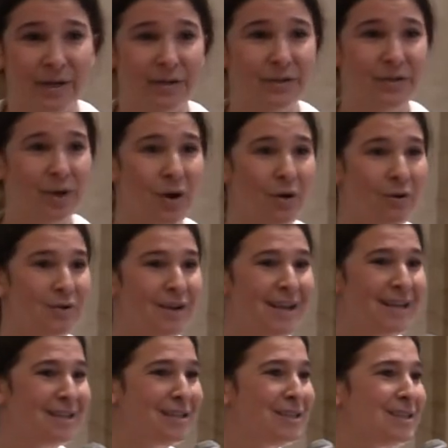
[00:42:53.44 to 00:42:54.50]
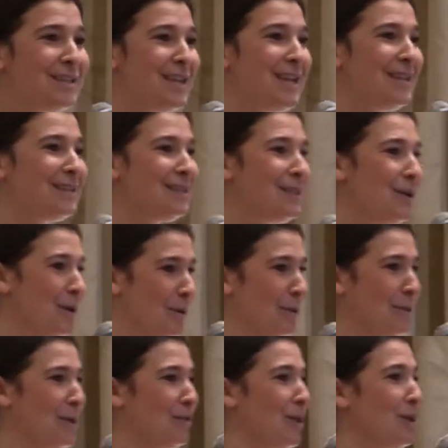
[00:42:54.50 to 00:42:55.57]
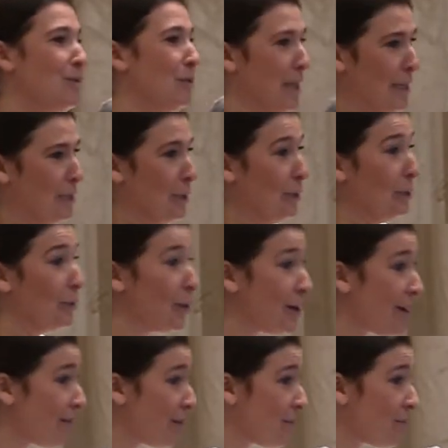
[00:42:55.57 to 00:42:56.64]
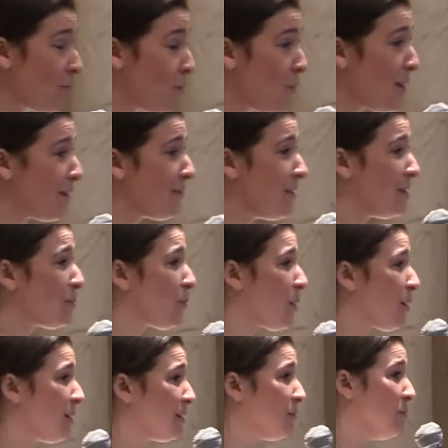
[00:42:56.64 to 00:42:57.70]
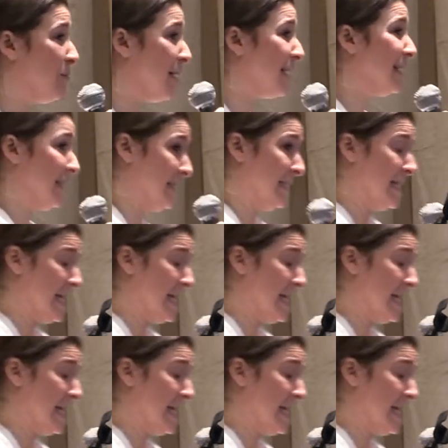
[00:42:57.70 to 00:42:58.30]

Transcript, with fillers: So it's it's you know it's not that you need to learn every one of these words, but it,